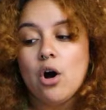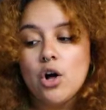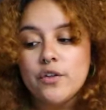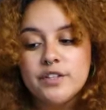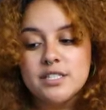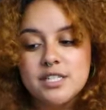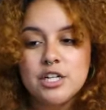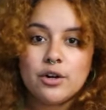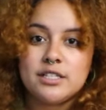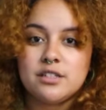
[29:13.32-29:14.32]
all of the
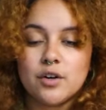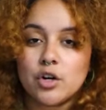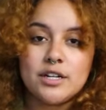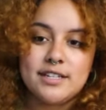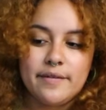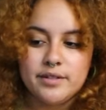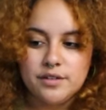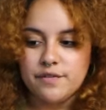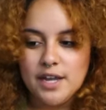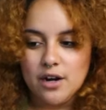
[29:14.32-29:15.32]
secrets of her and David's
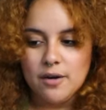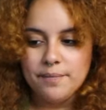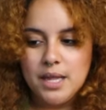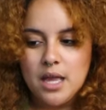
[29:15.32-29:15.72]
affair.